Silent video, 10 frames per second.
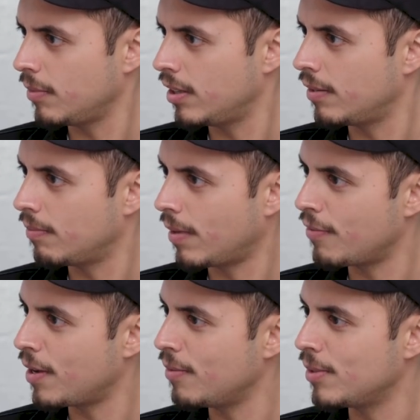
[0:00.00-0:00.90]
me that my
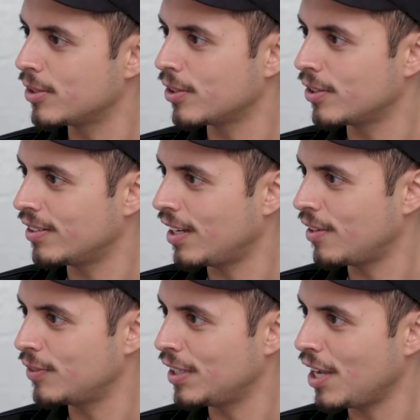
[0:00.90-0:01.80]
vitamins aren't mm-hmm. F
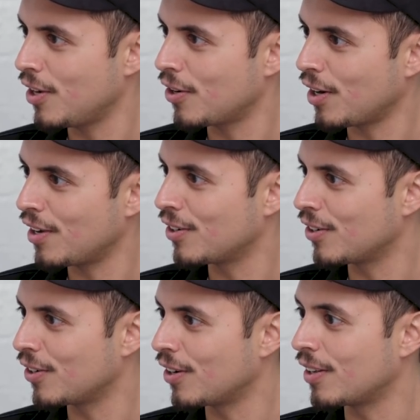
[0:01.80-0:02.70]
D A or,
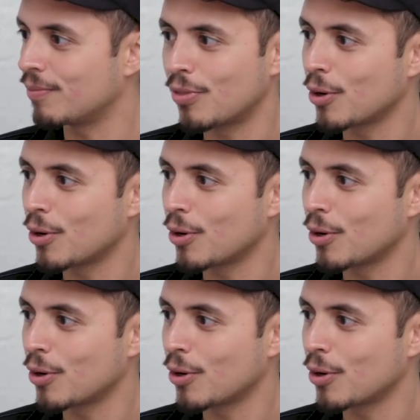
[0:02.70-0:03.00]
or, or uh,